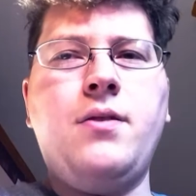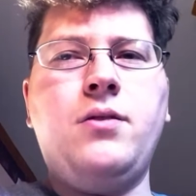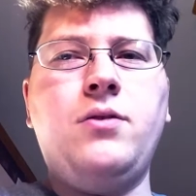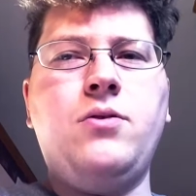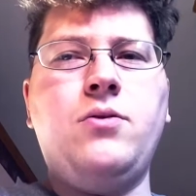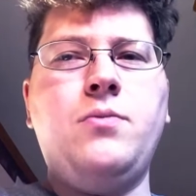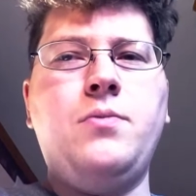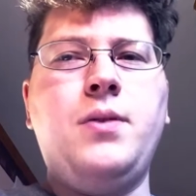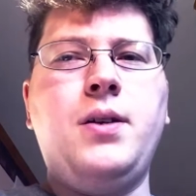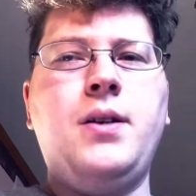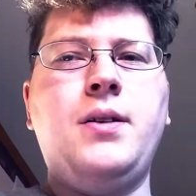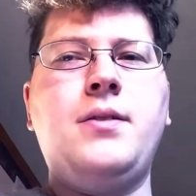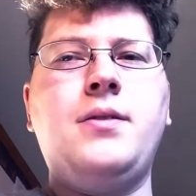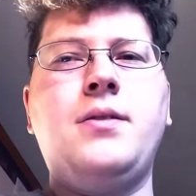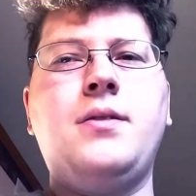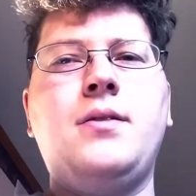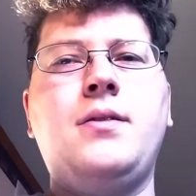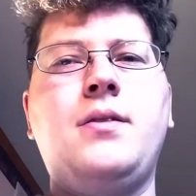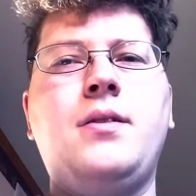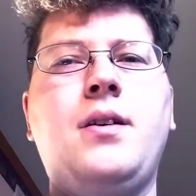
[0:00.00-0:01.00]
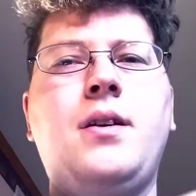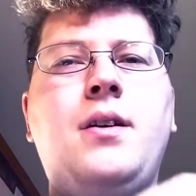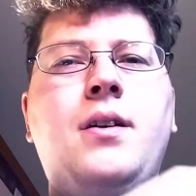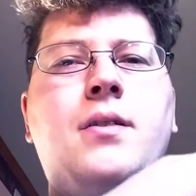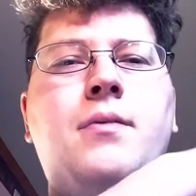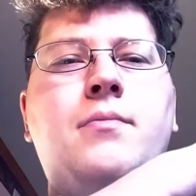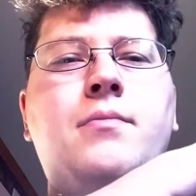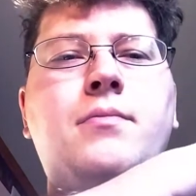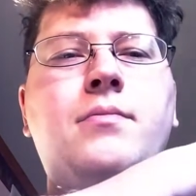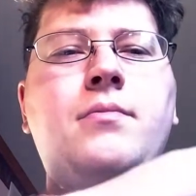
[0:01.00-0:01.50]
a little bit.
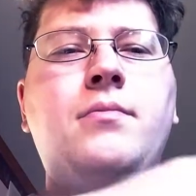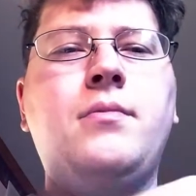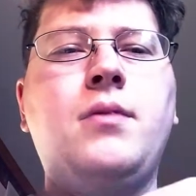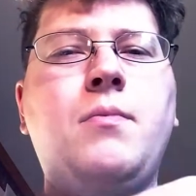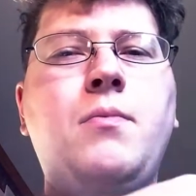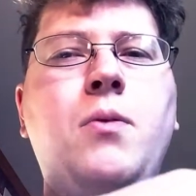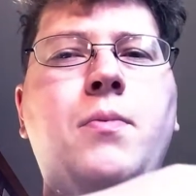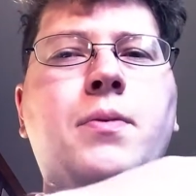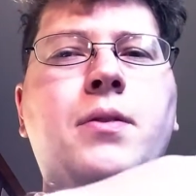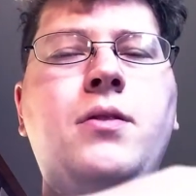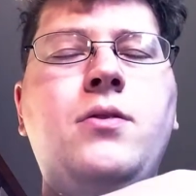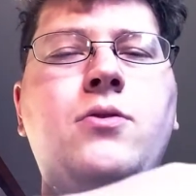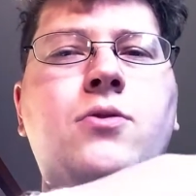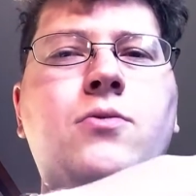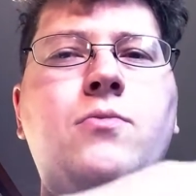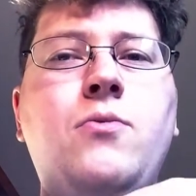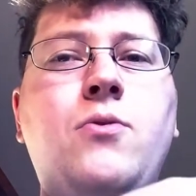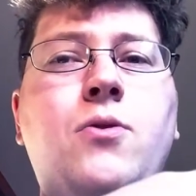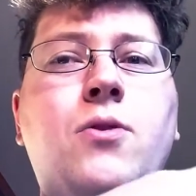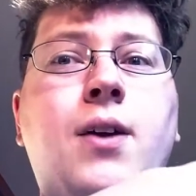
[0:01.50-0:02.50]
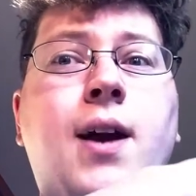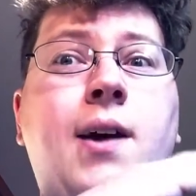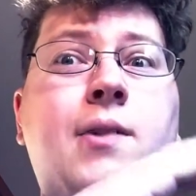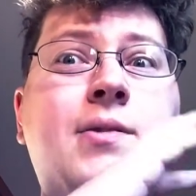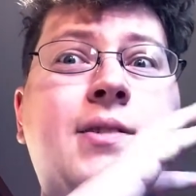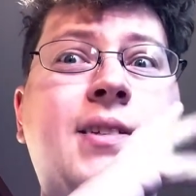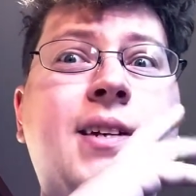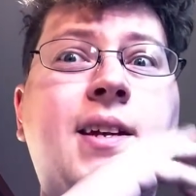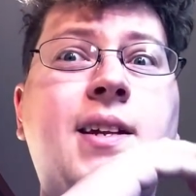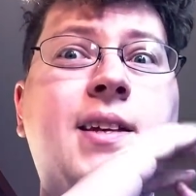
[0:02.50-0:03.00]
I'm hoping to do more
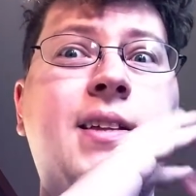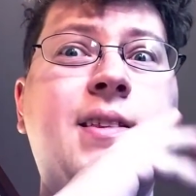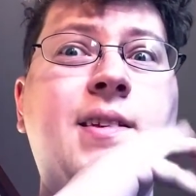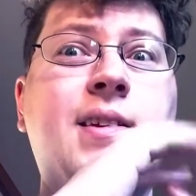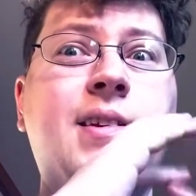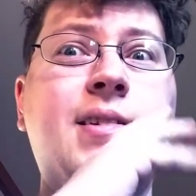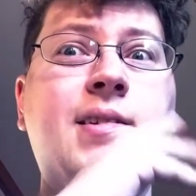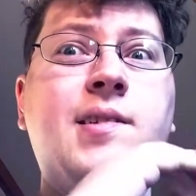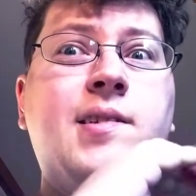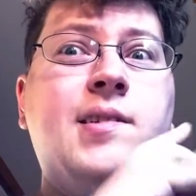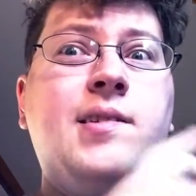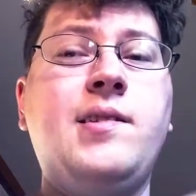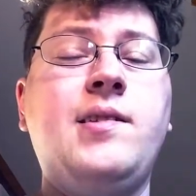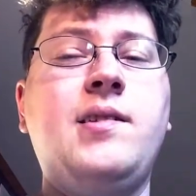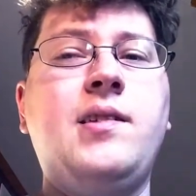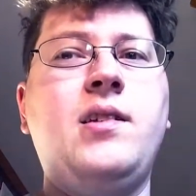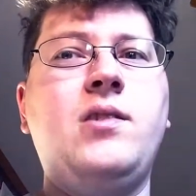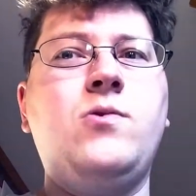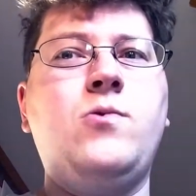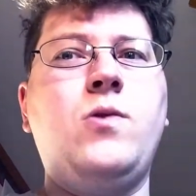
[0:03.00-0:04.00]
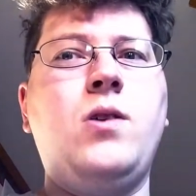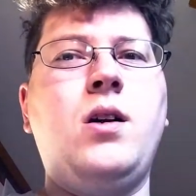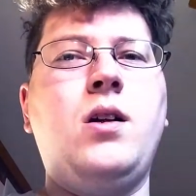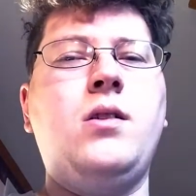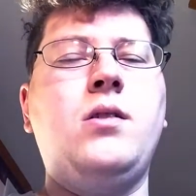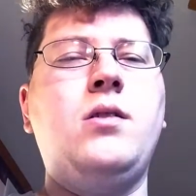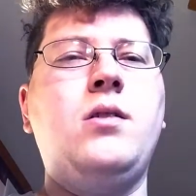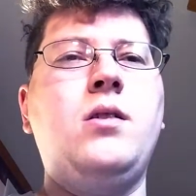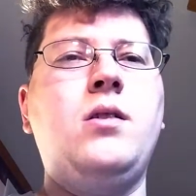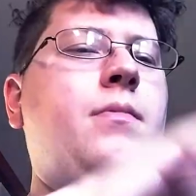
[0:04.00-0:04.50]
outside-y things as
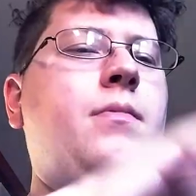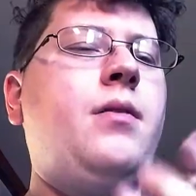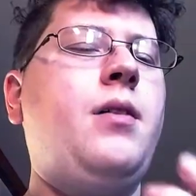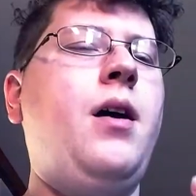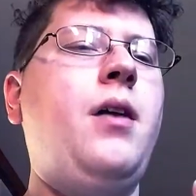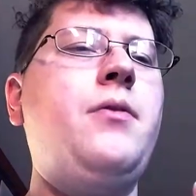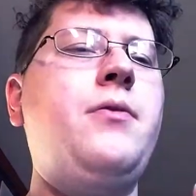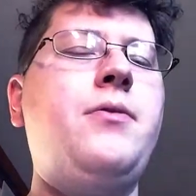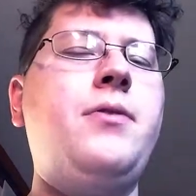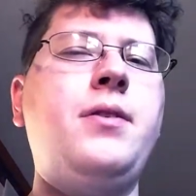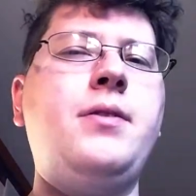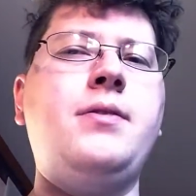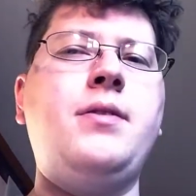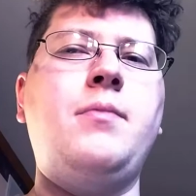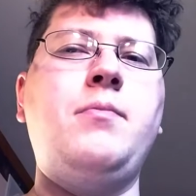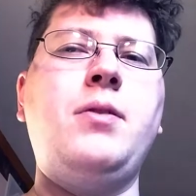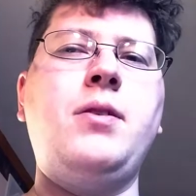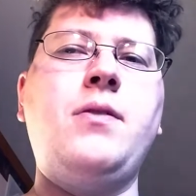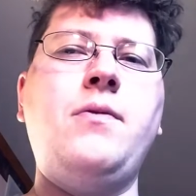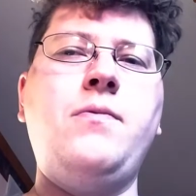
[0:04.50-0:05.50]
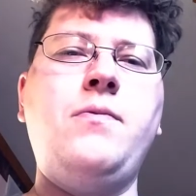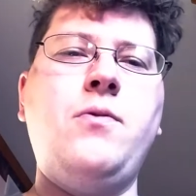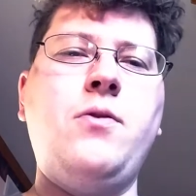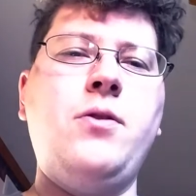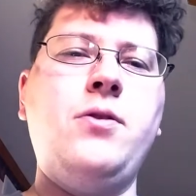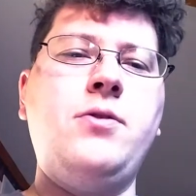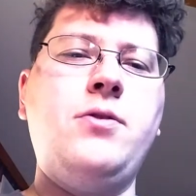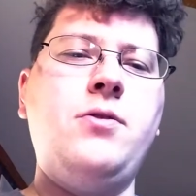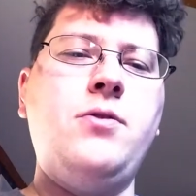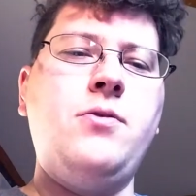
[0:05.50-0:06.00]
well. Other things I'm looking
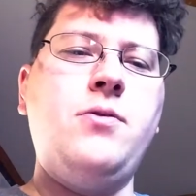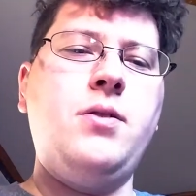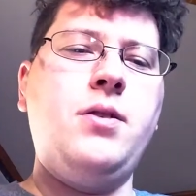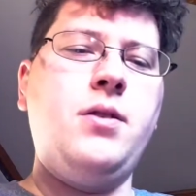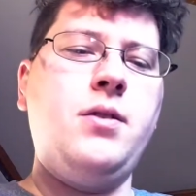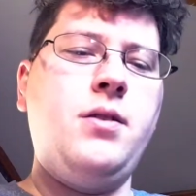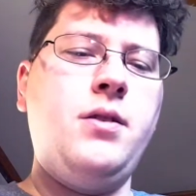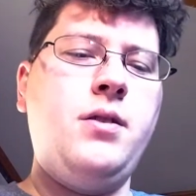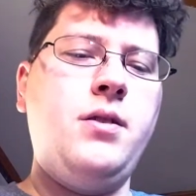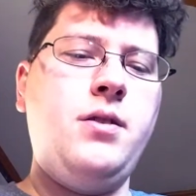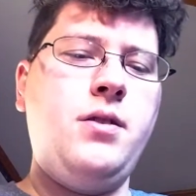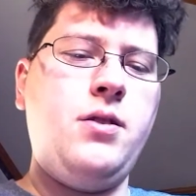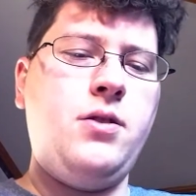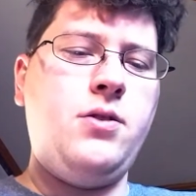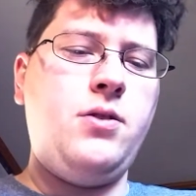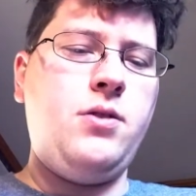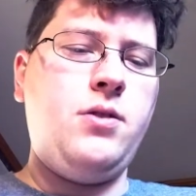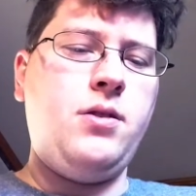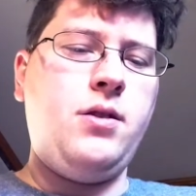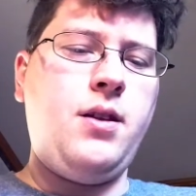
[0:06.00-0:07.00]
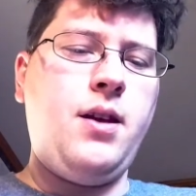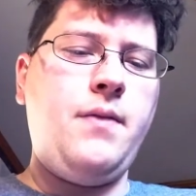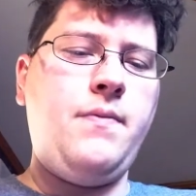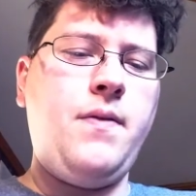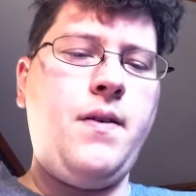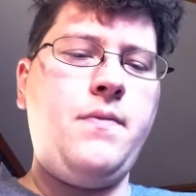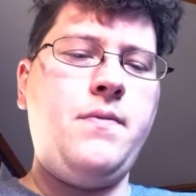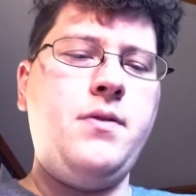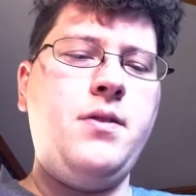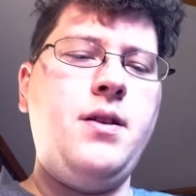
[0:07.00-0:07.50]
forward to doing, in addition to the
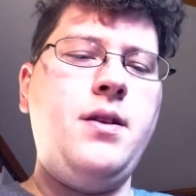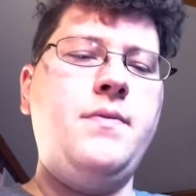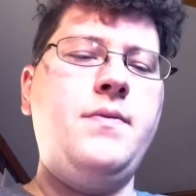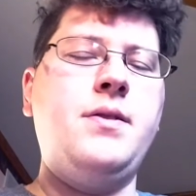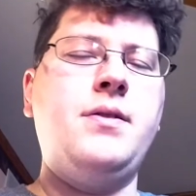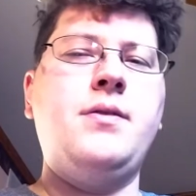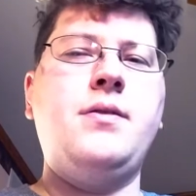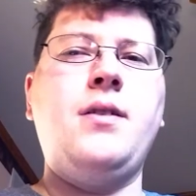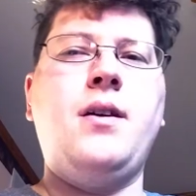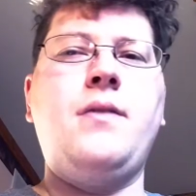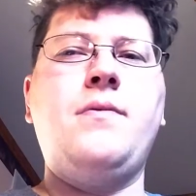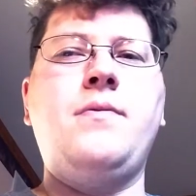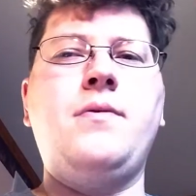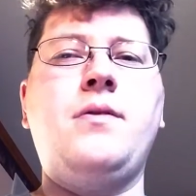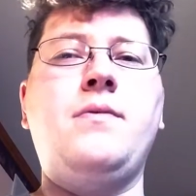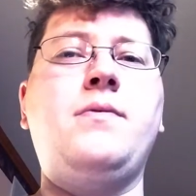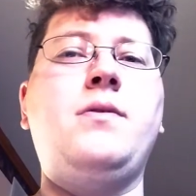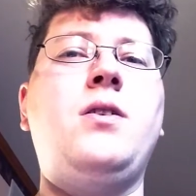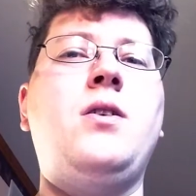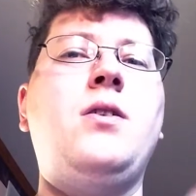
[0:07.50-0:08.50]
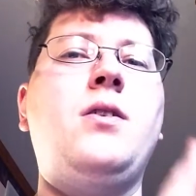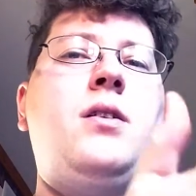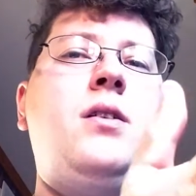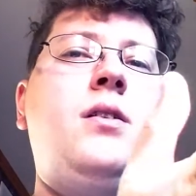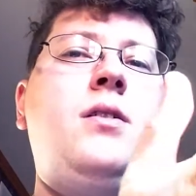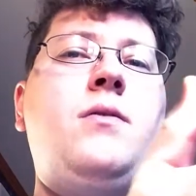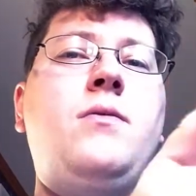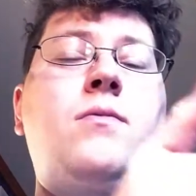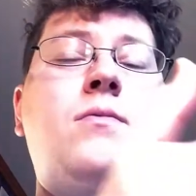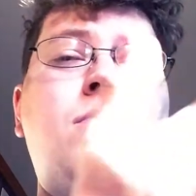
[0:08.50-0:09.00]
Life After Navy stuff and the
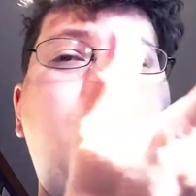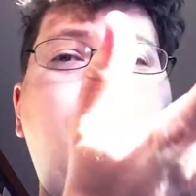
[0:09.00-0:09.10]
vlogging